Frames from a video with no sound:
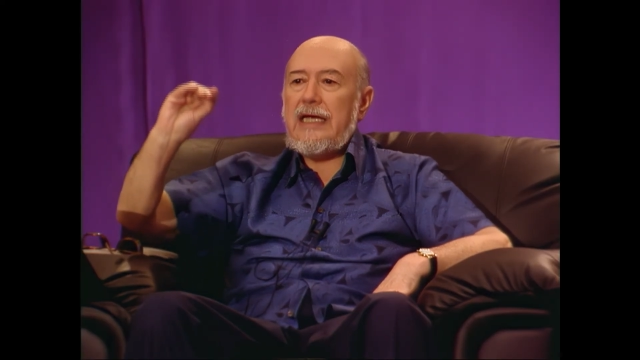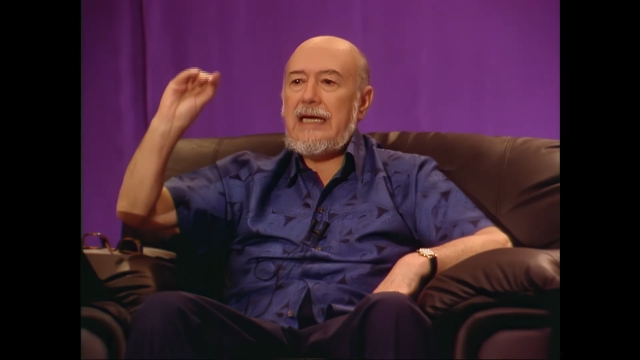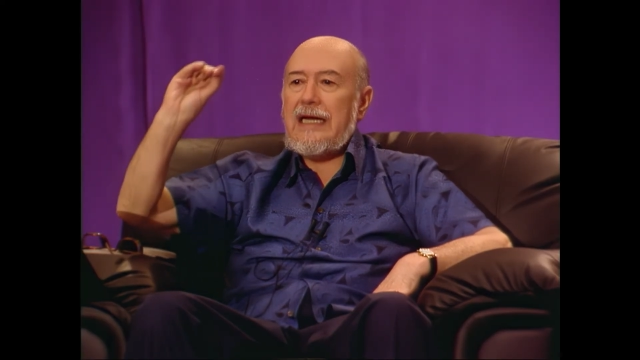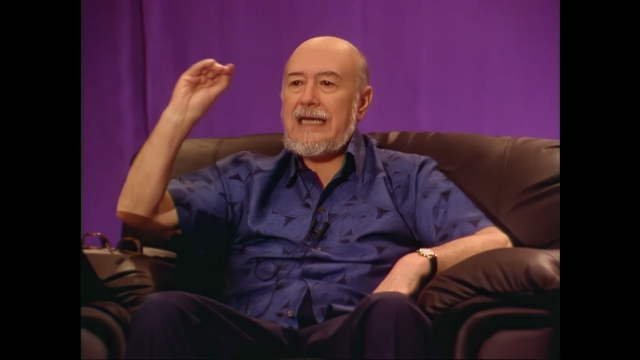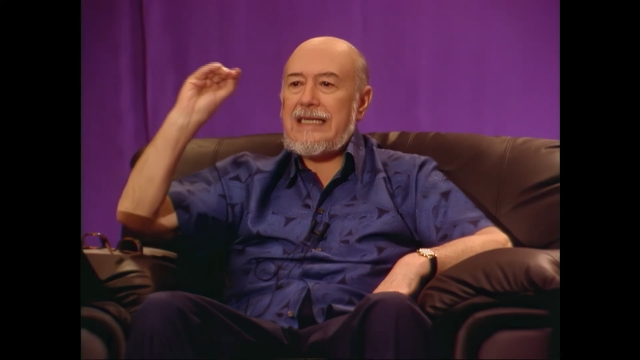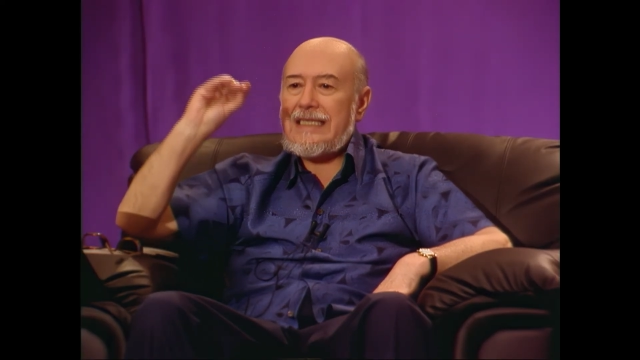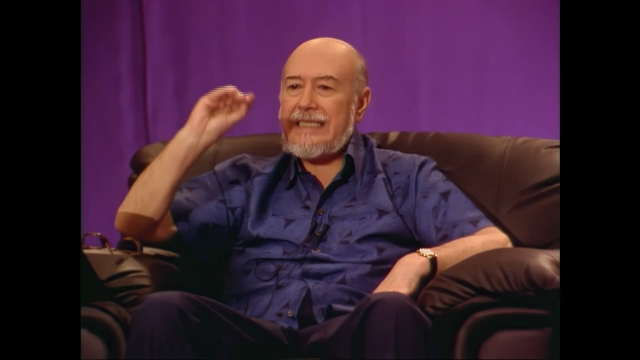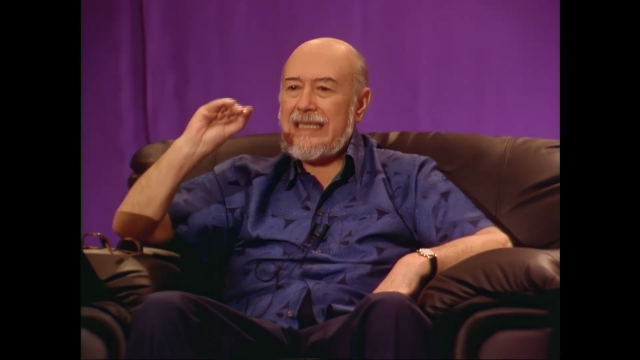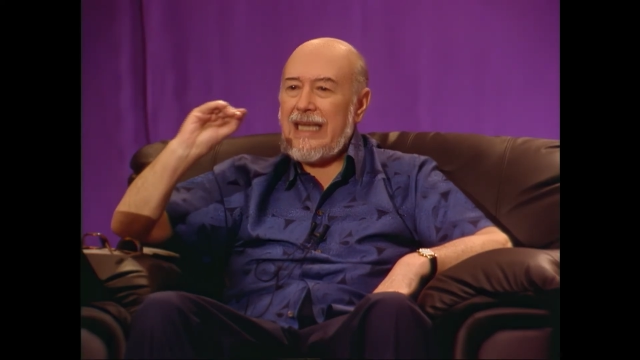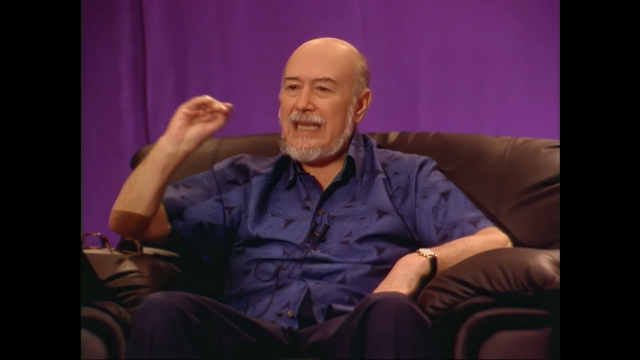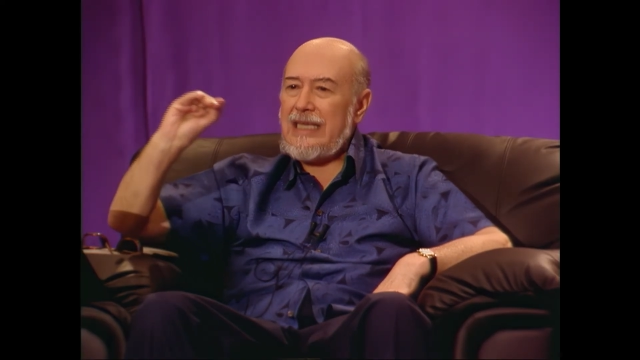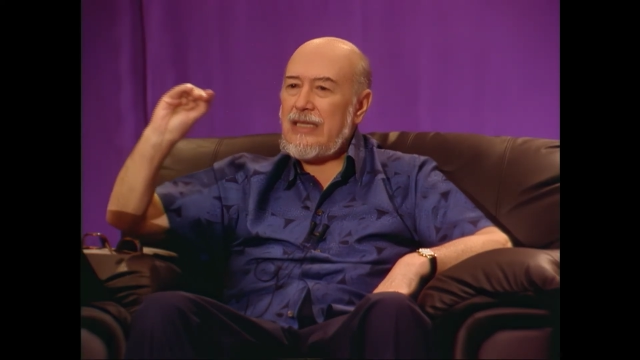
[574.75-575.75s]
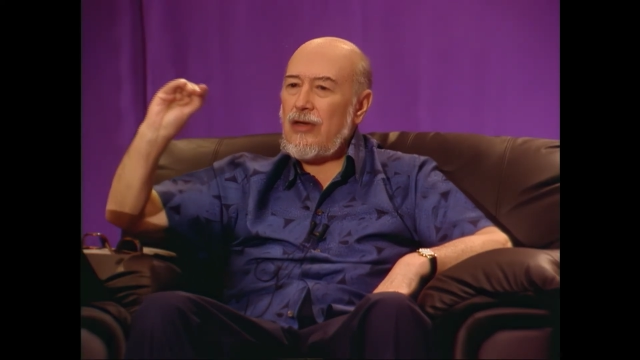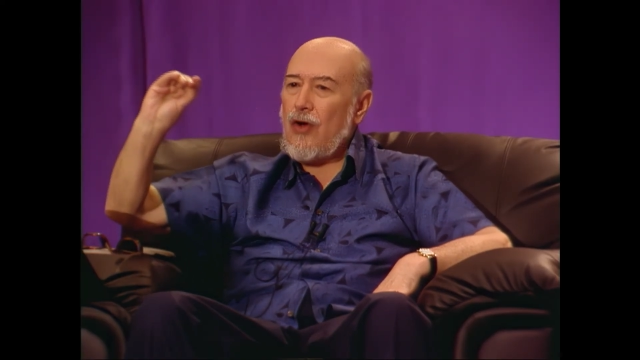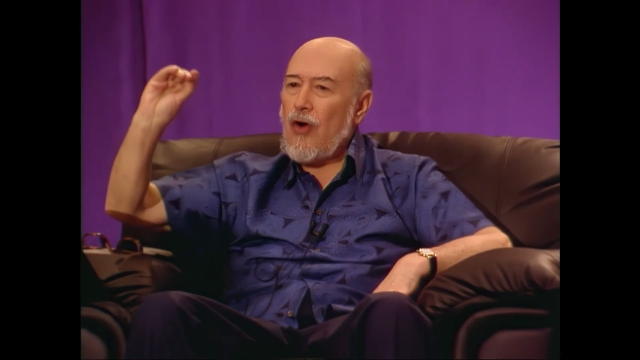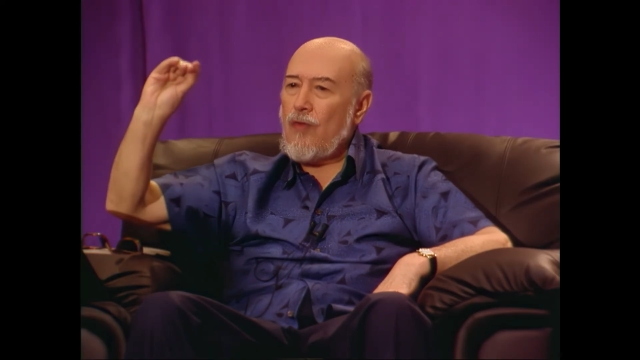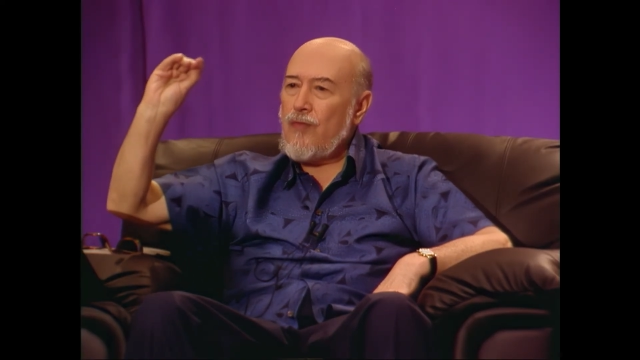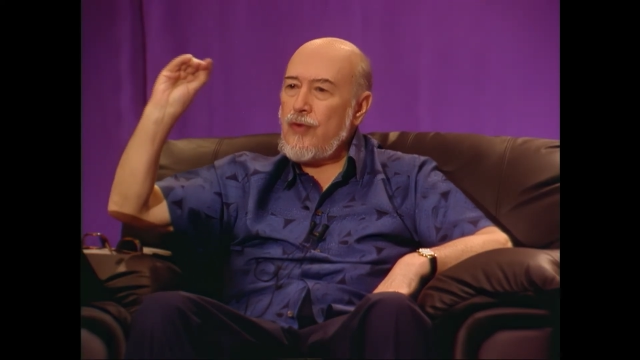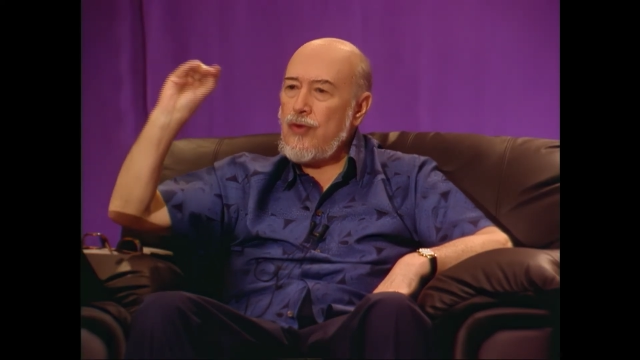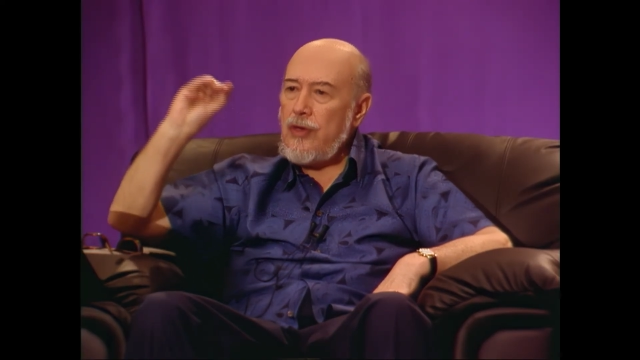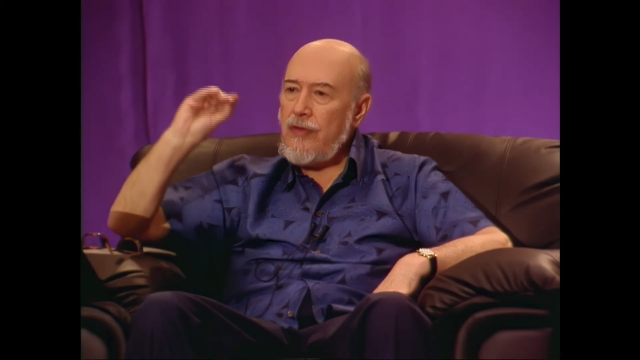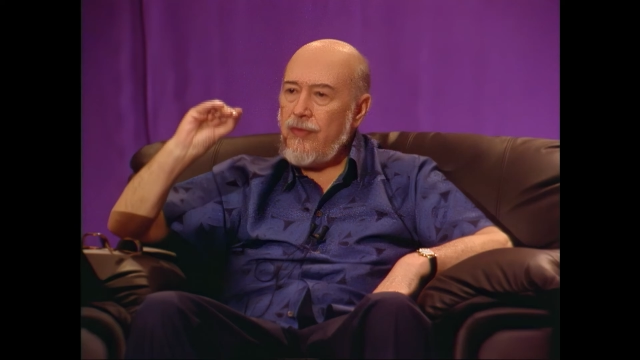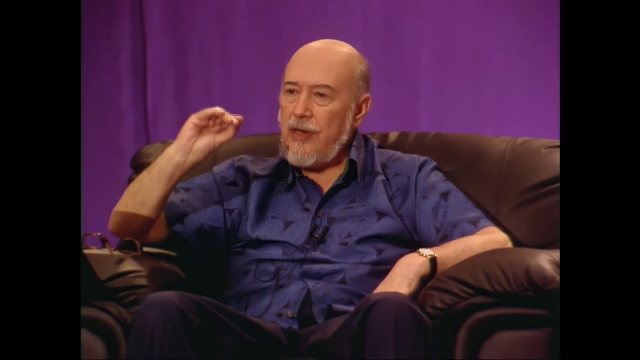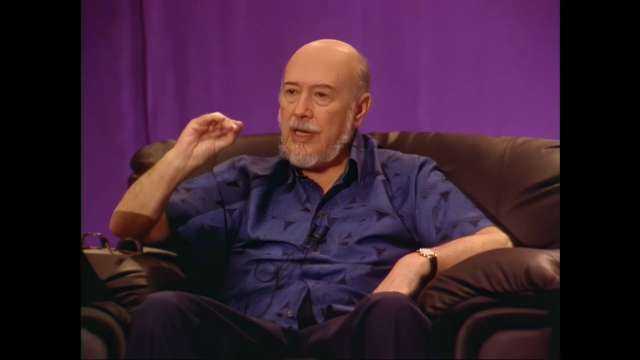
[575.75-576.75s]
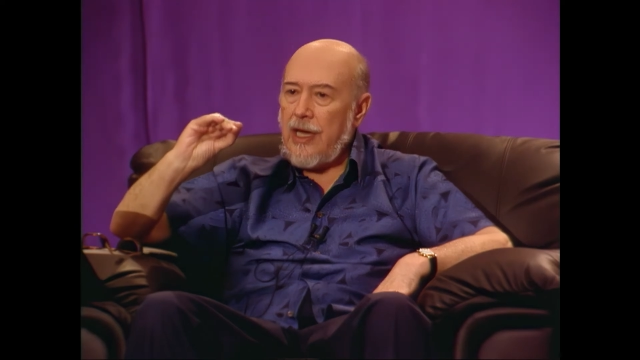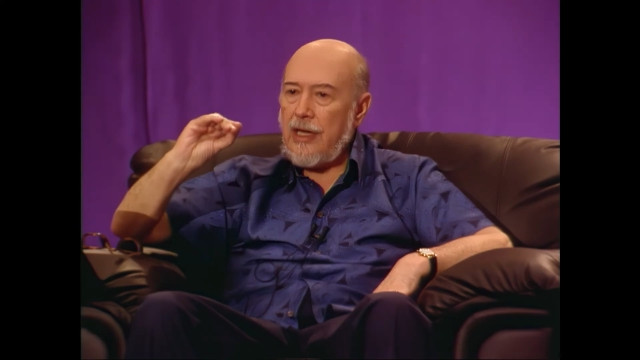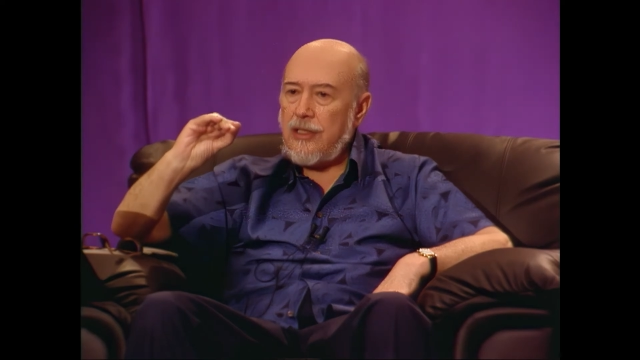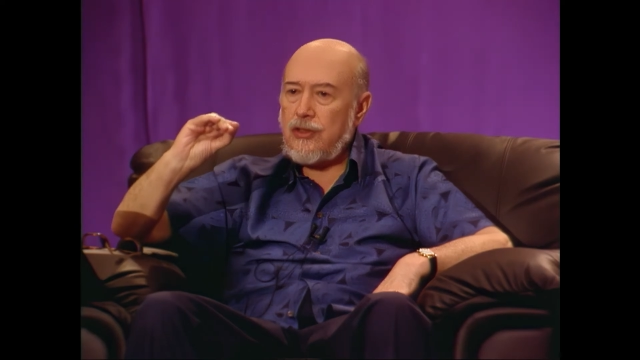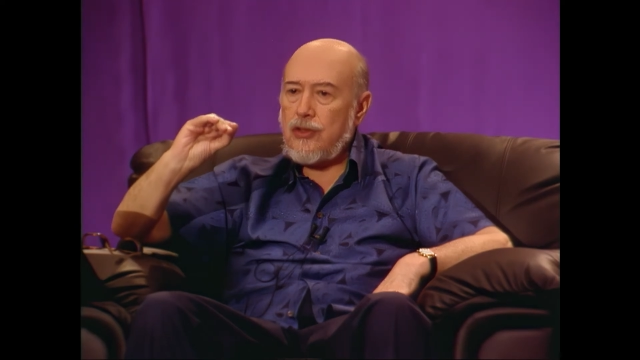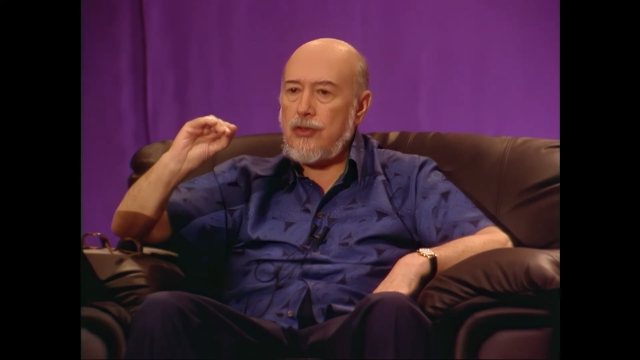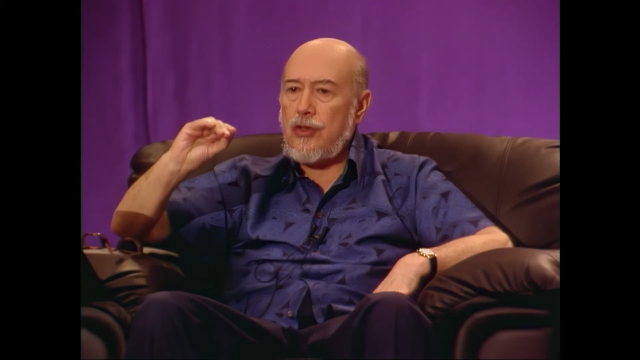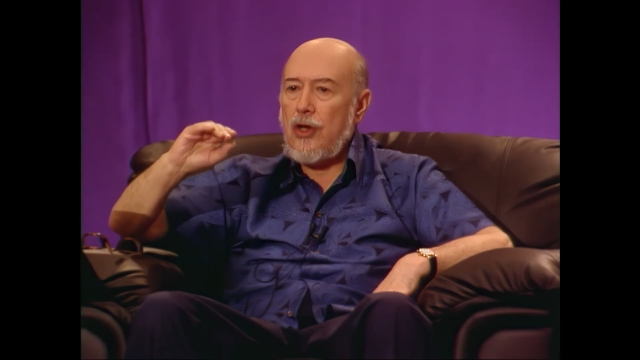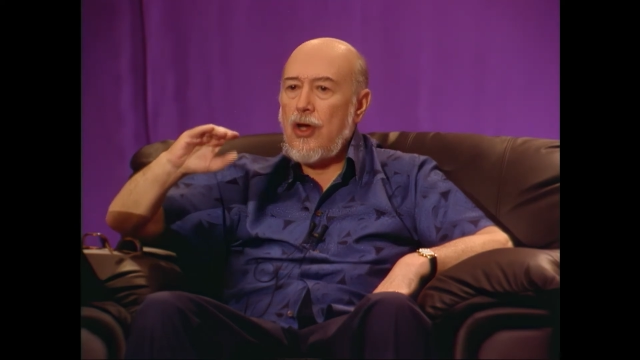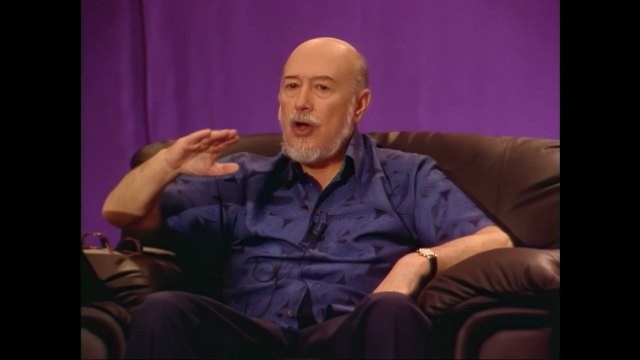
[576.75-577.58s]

in a state of unification